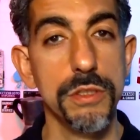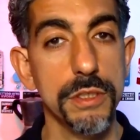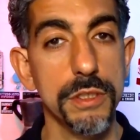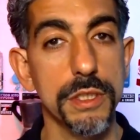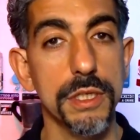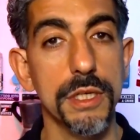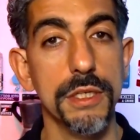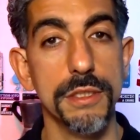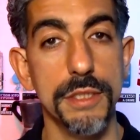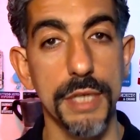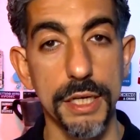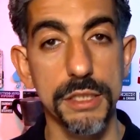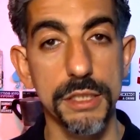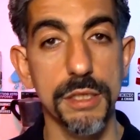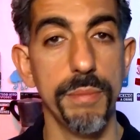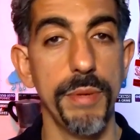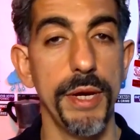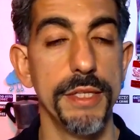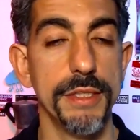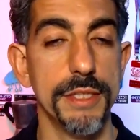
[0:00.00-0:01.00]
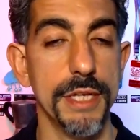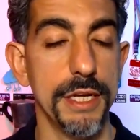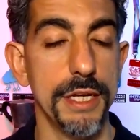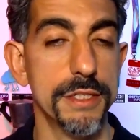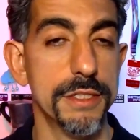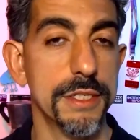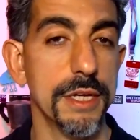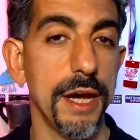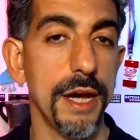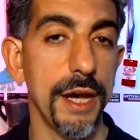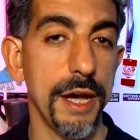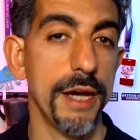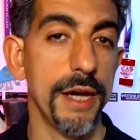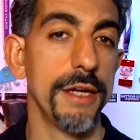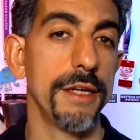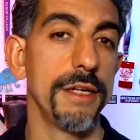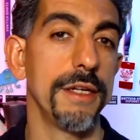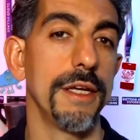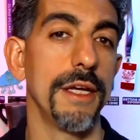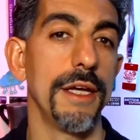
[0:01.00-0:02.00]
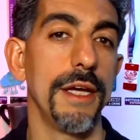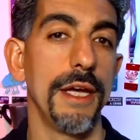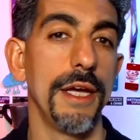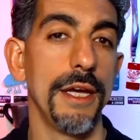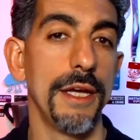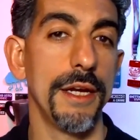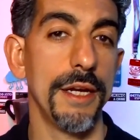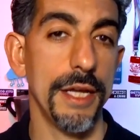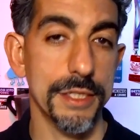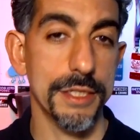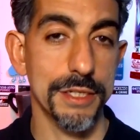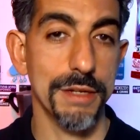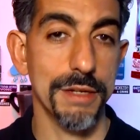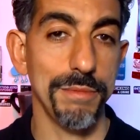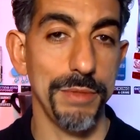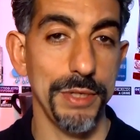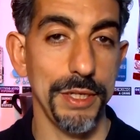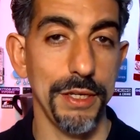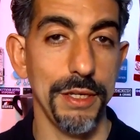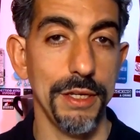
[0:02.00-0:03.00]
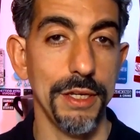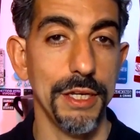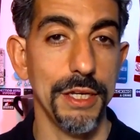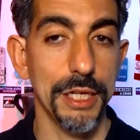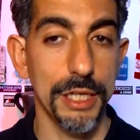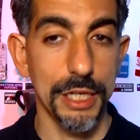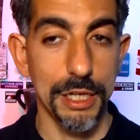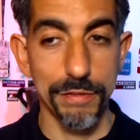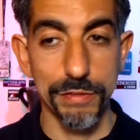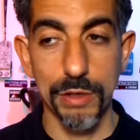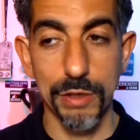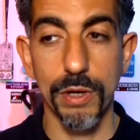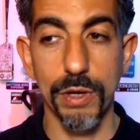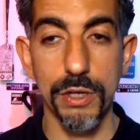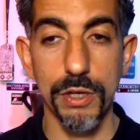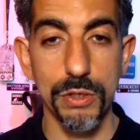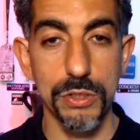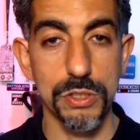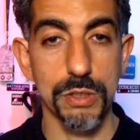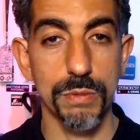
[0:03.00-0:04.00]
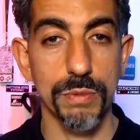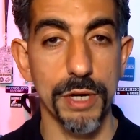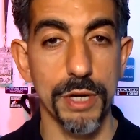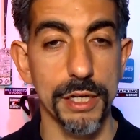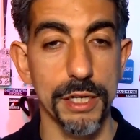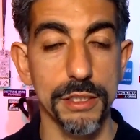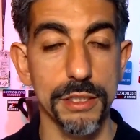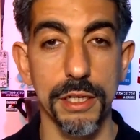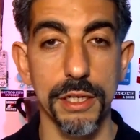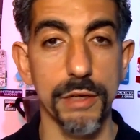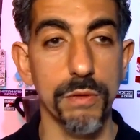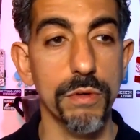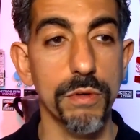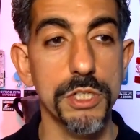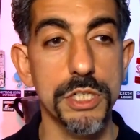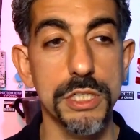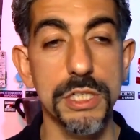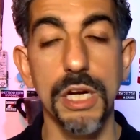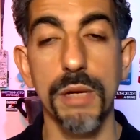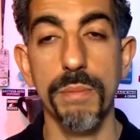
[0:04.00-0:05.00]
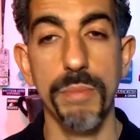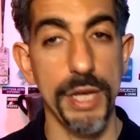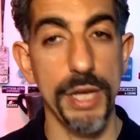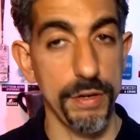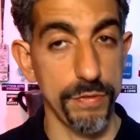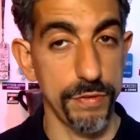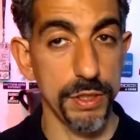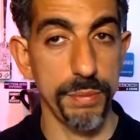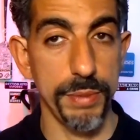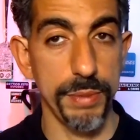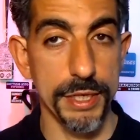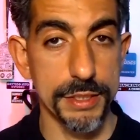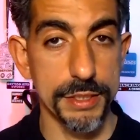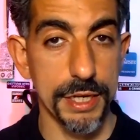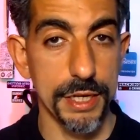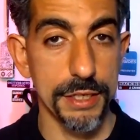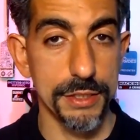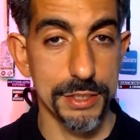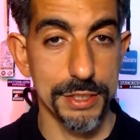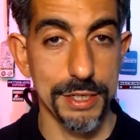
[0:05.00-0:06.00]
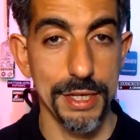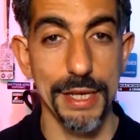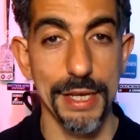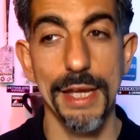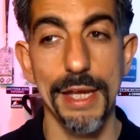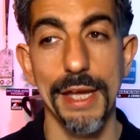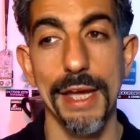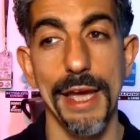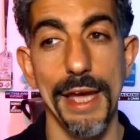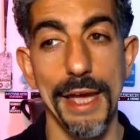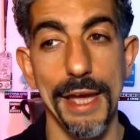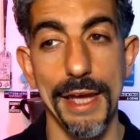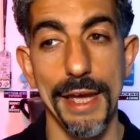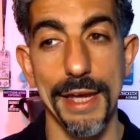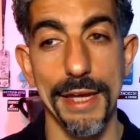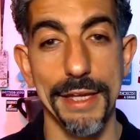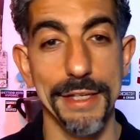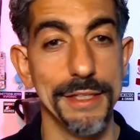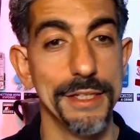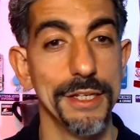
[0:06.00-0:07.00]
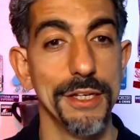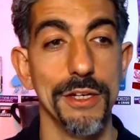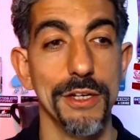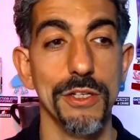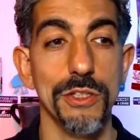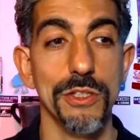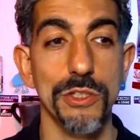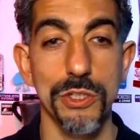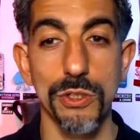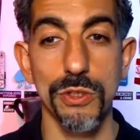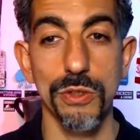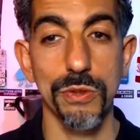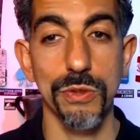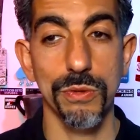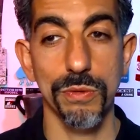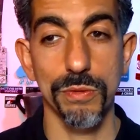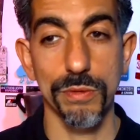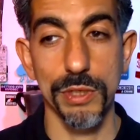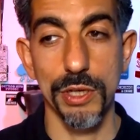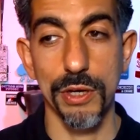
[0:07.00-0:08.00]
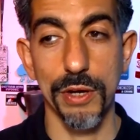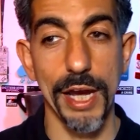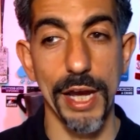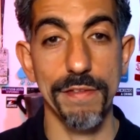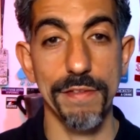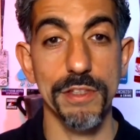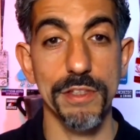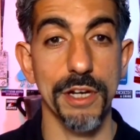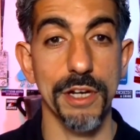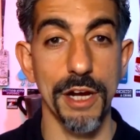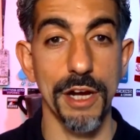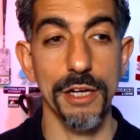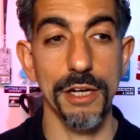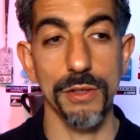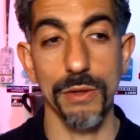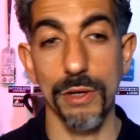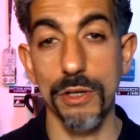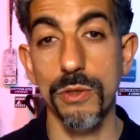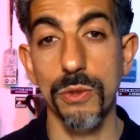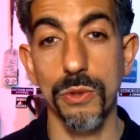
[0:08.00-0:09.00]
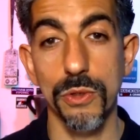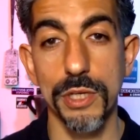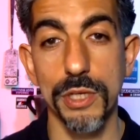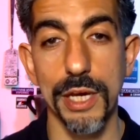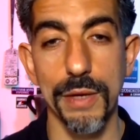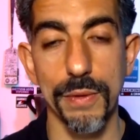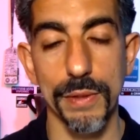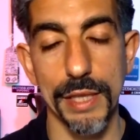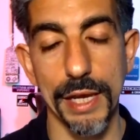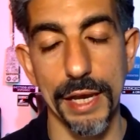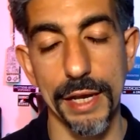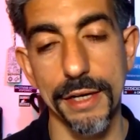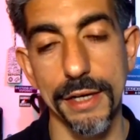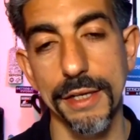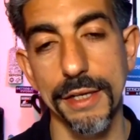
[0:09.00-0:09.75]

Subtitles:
conduct a pen test on an SMB if they want to use their product. They're like, we're just going to pay for the pen test and have it done on you. Are you okay with that?